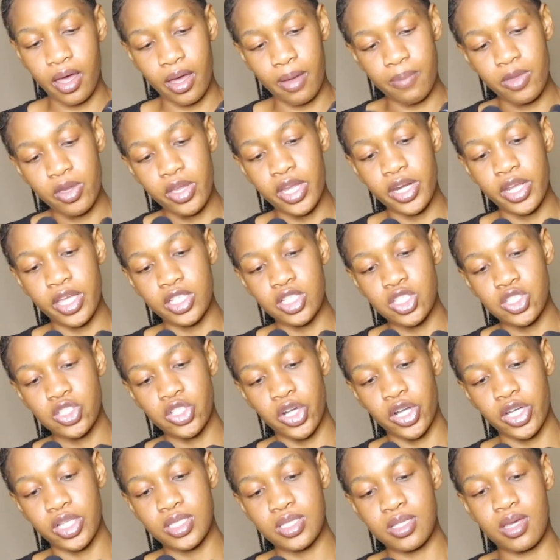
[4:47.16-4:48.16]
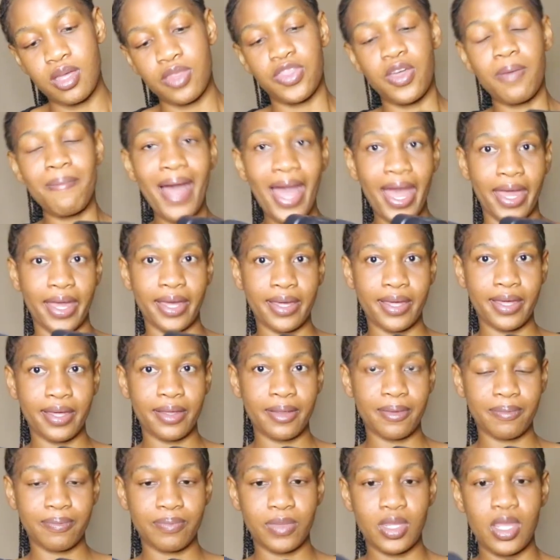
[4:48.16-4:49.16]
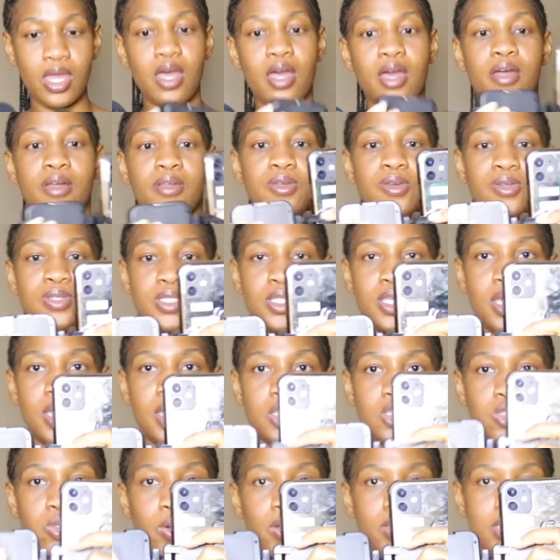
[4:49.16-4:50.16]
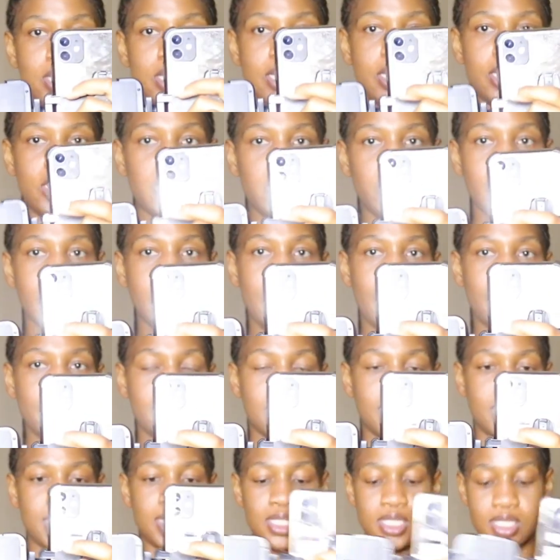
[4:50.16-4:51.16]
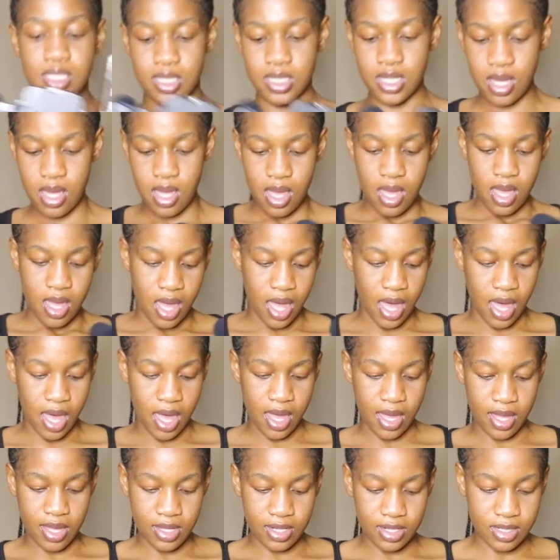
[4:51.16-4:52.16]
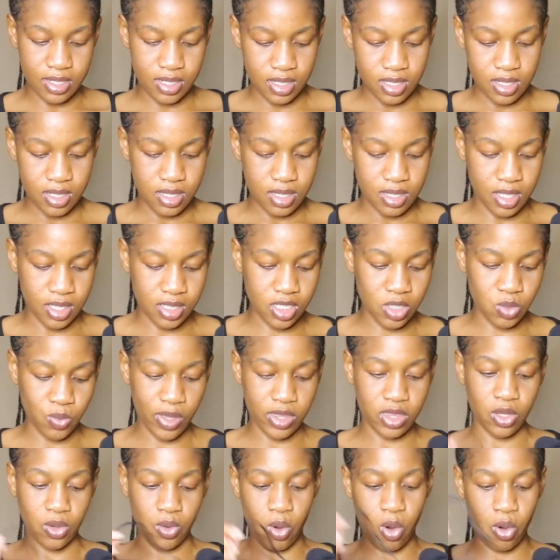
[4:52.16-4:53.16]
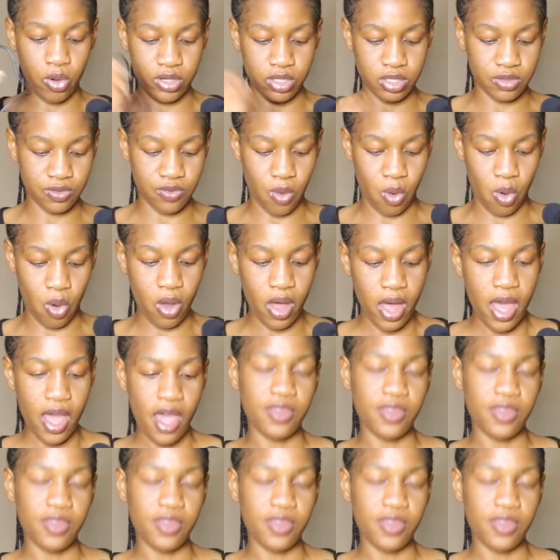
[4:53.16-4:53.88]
you can insert the mic, you see. So it's literally like this, and this is what the cord is for.